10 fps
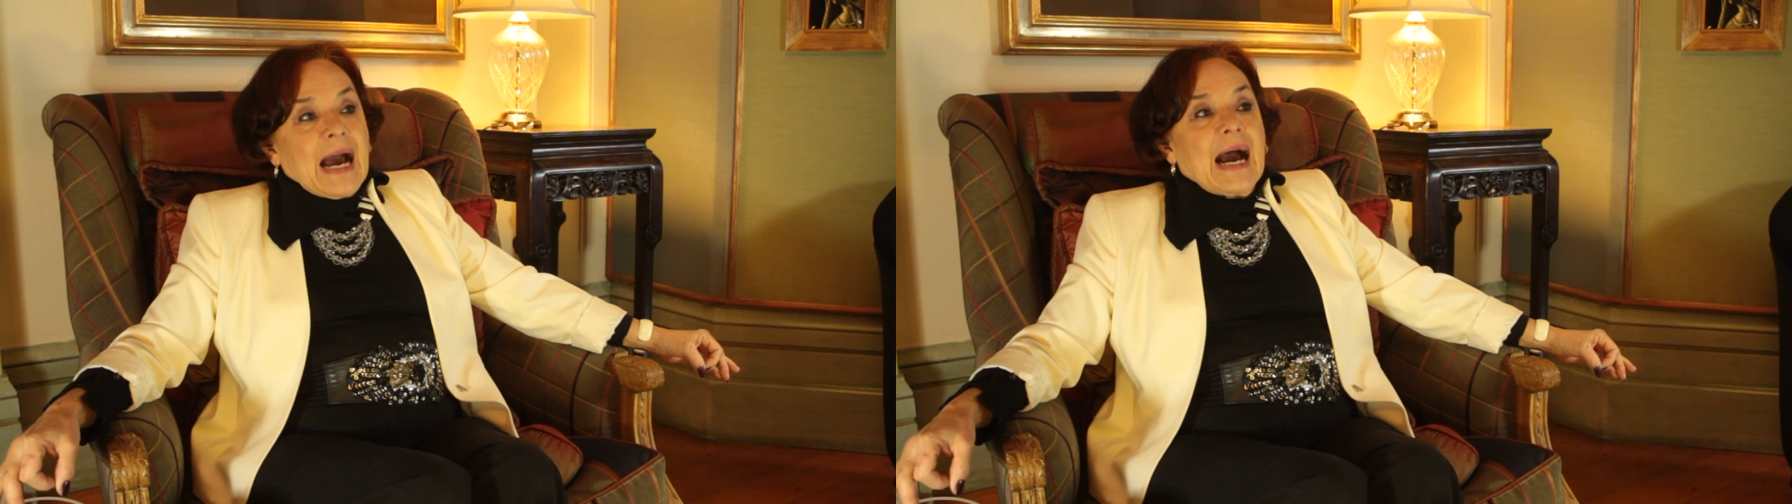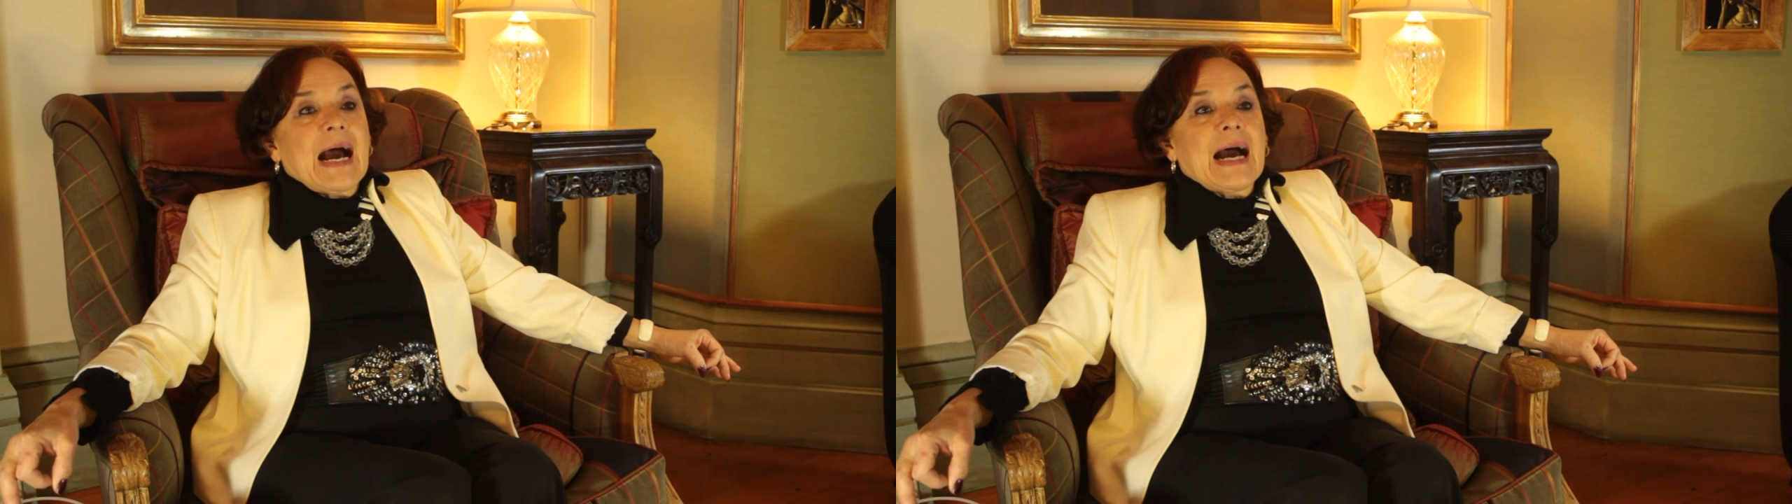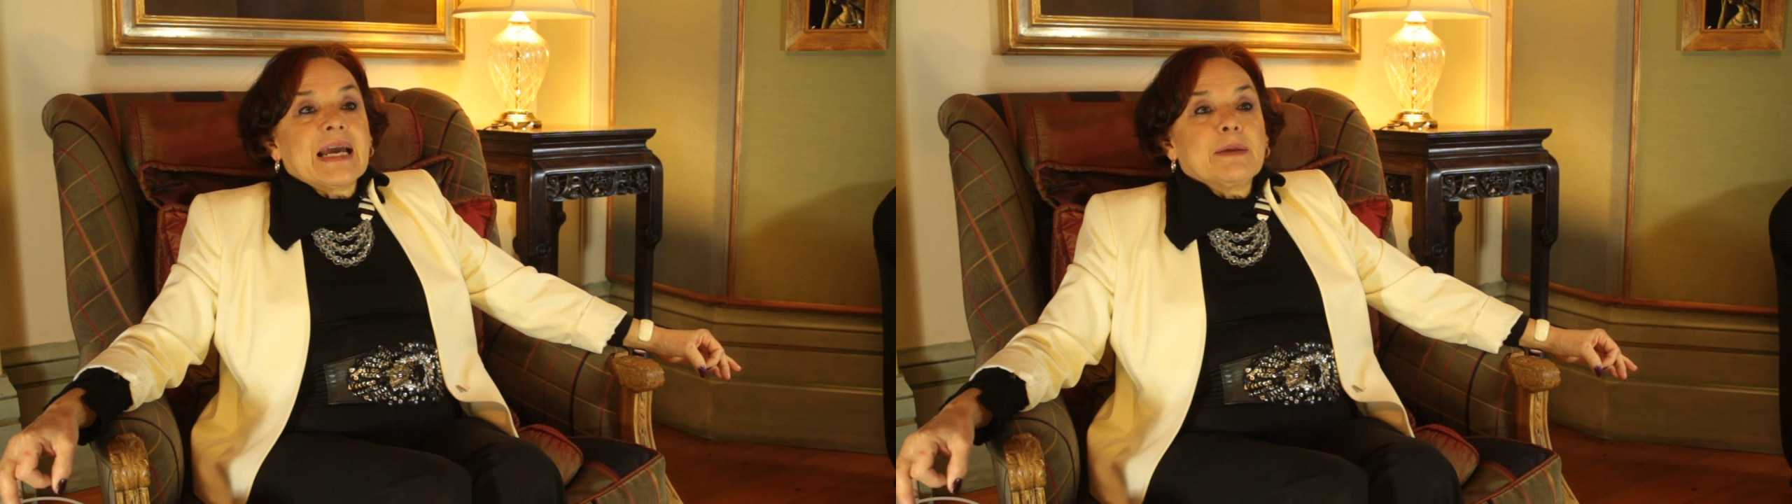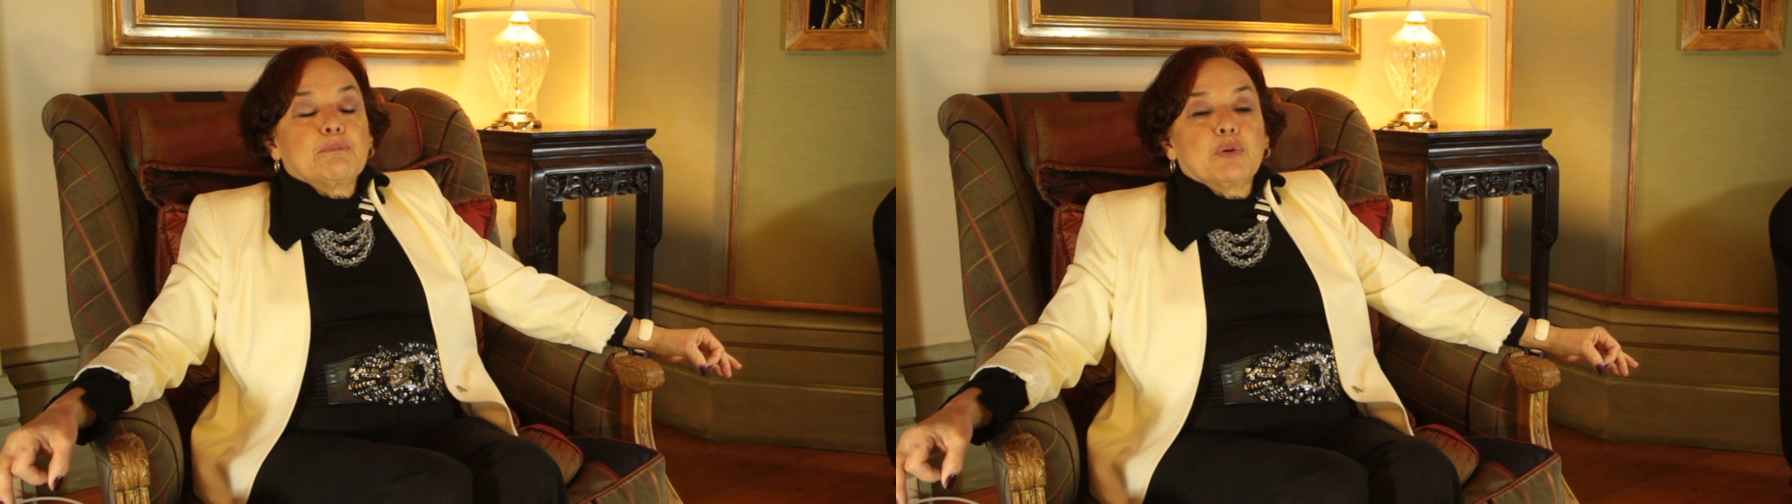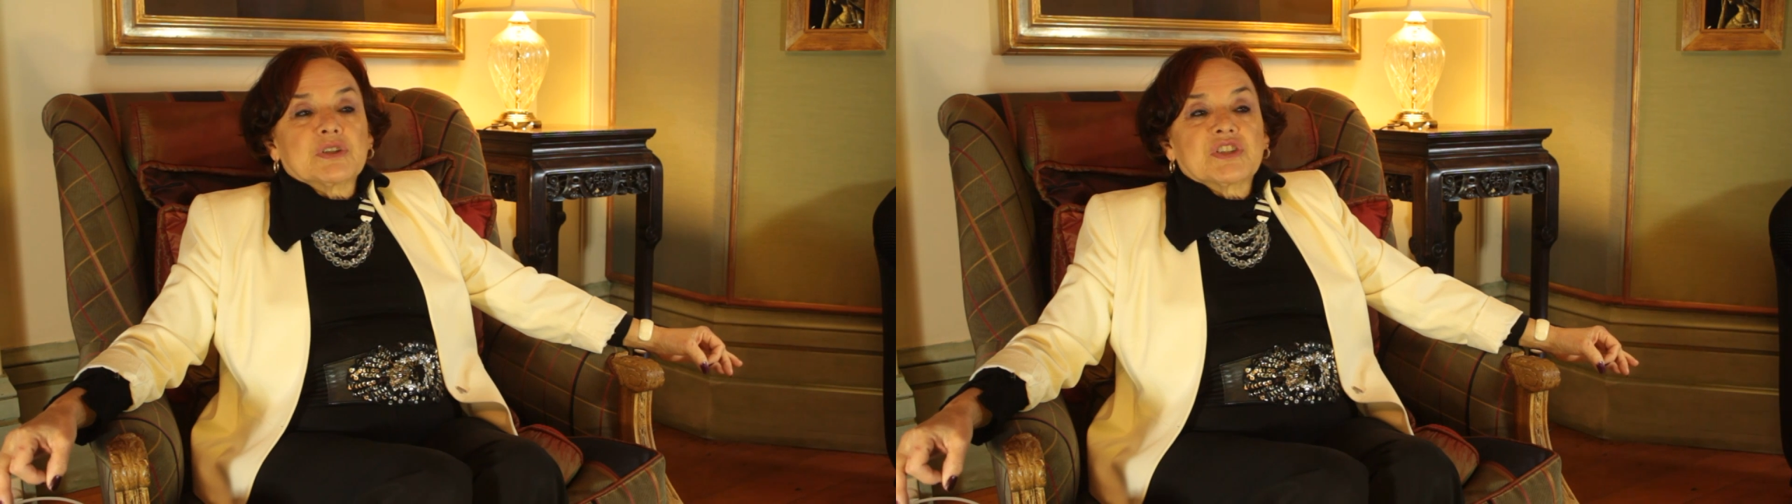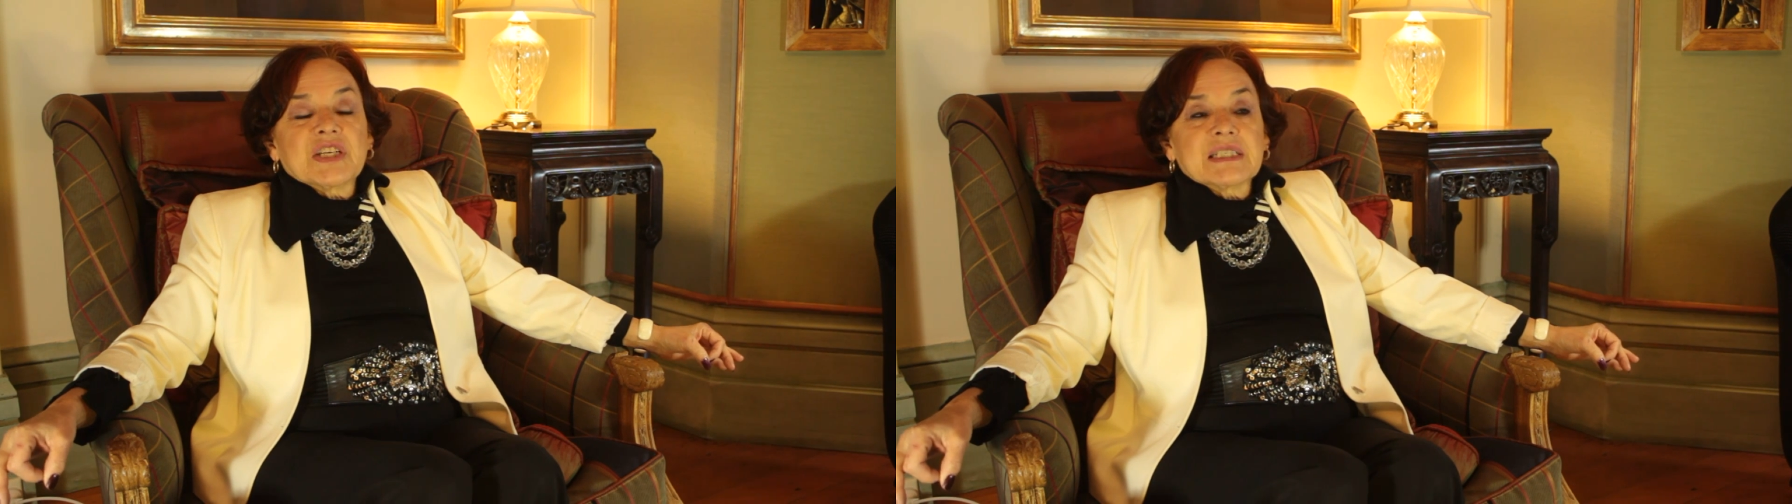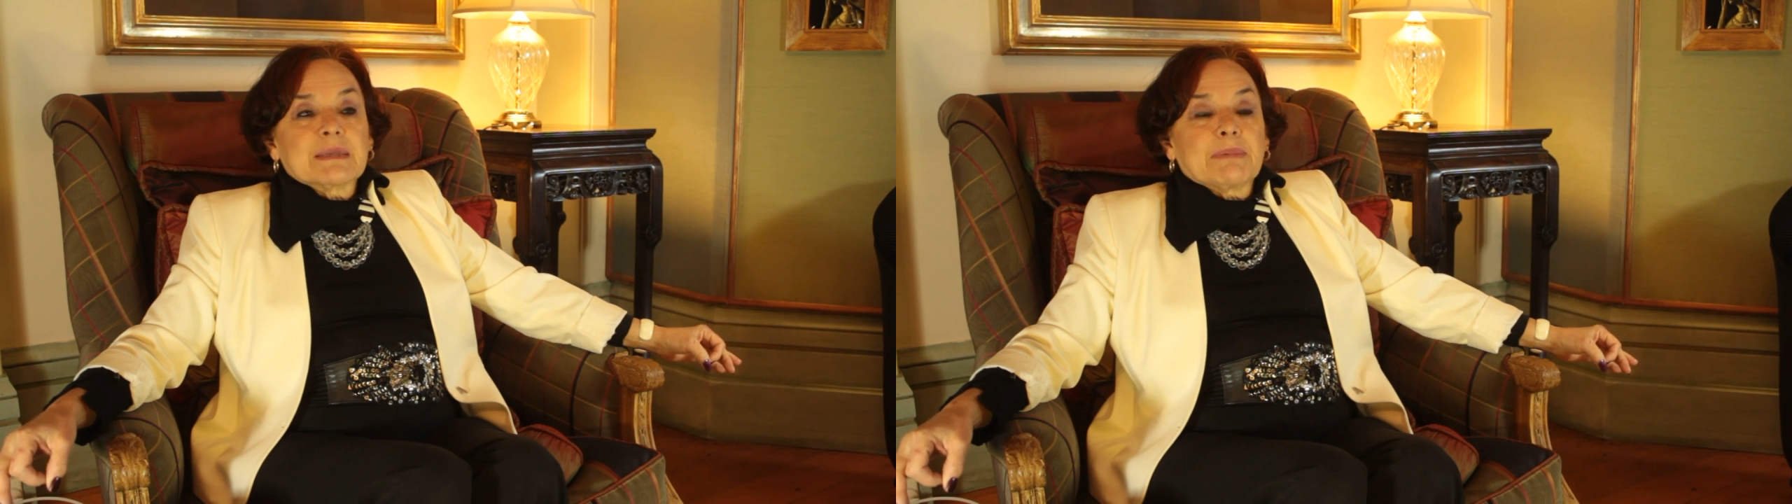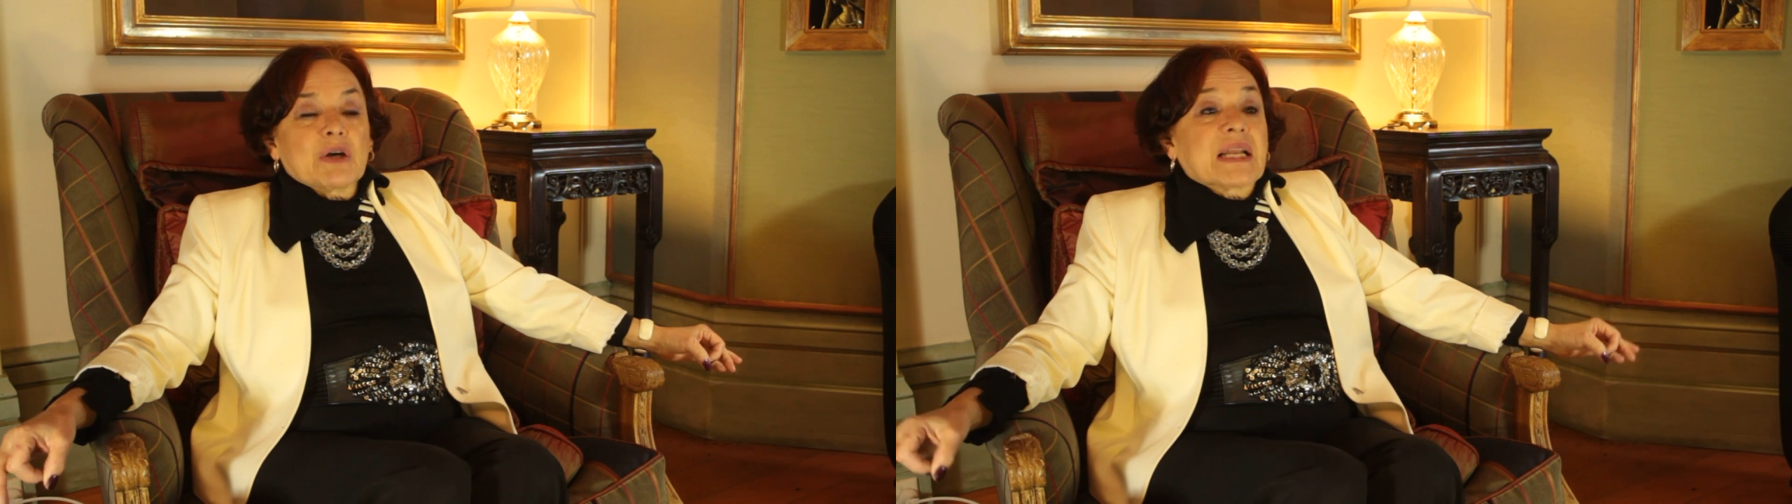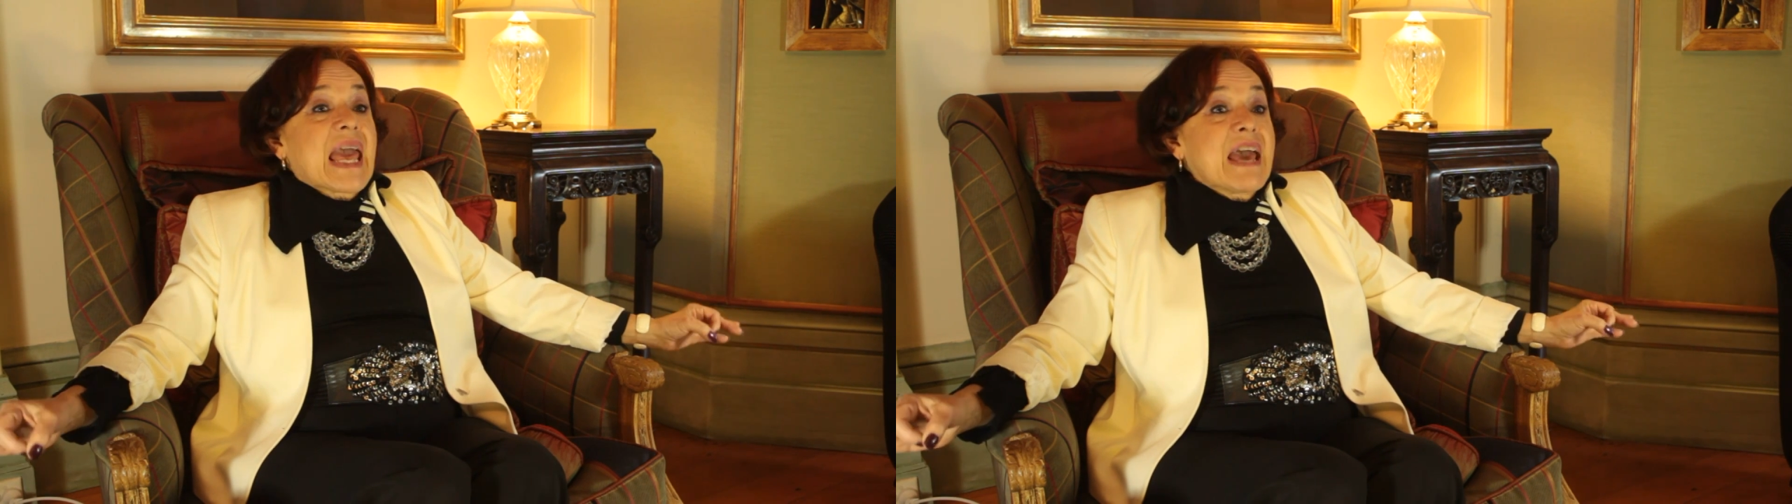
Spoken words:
I put just about